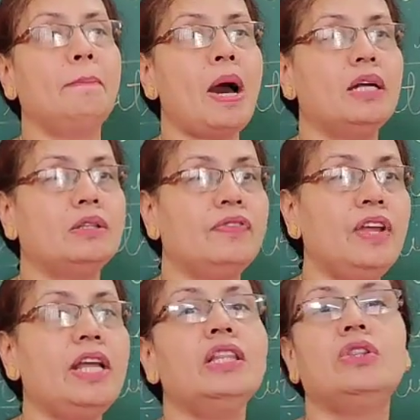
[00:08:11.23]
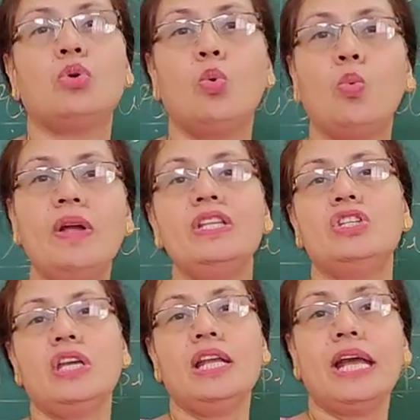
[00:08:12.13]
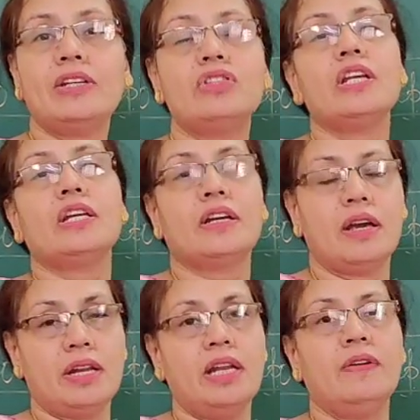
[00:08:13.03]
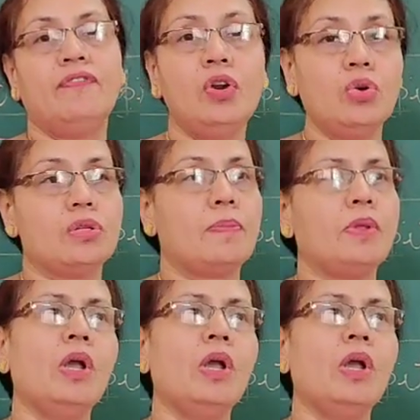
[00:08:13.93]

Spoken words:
pathway through which electric current flows.